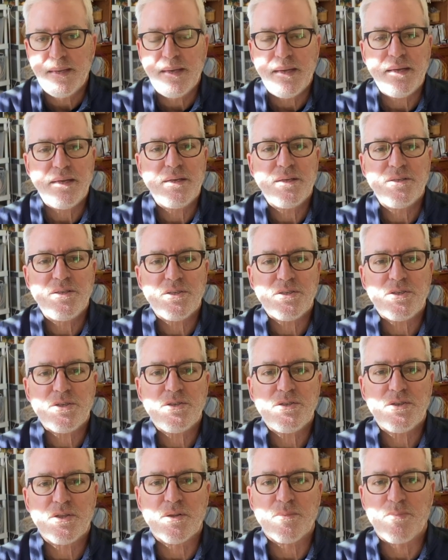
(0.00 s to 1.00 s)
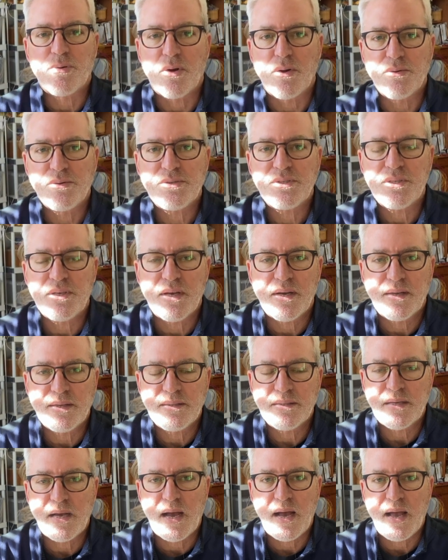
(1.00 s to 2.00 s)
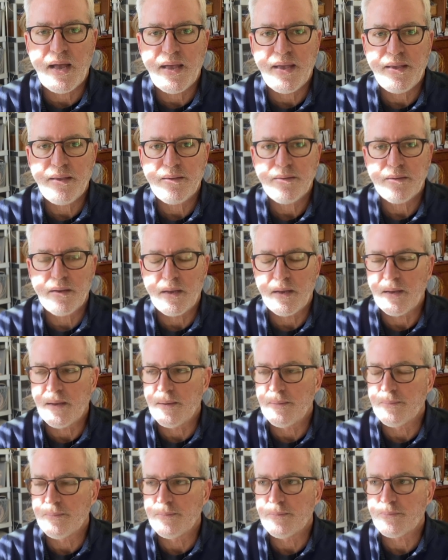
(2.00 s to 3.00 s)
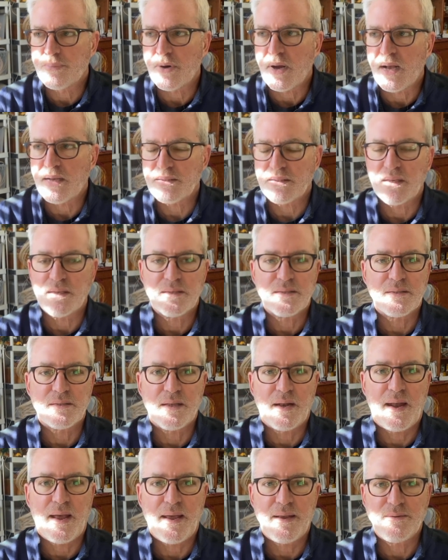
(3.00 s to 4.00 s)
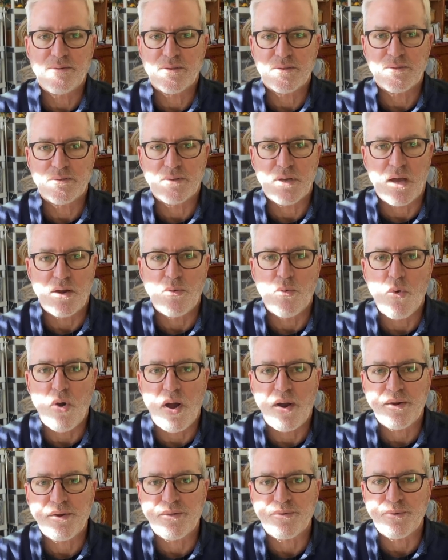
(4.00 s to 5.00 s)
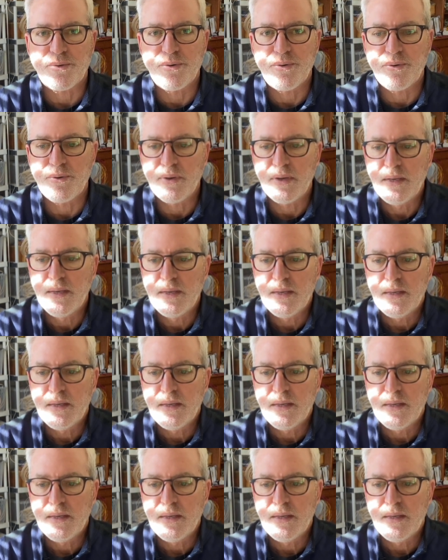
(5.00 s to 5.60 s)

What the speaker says: In addition to the Procion dye process that I just kind of walked through,